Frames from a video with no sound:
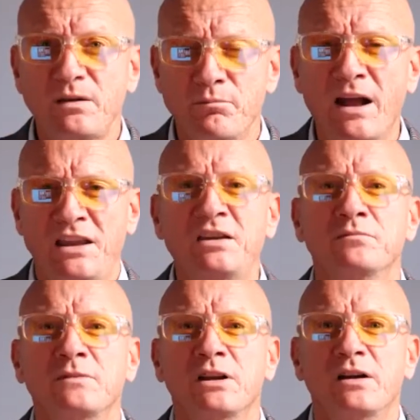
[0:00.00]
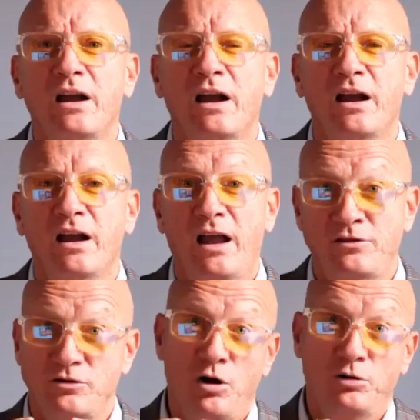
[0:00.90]
money,
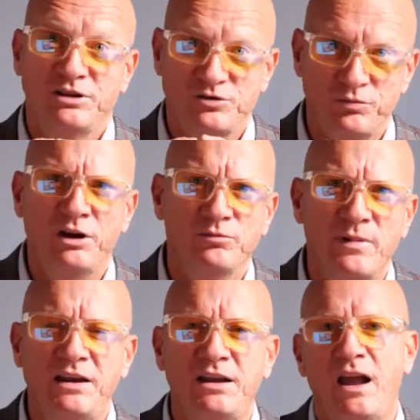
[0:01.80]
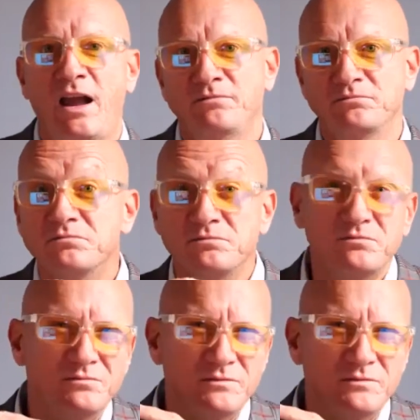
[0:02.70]
and gold is real money and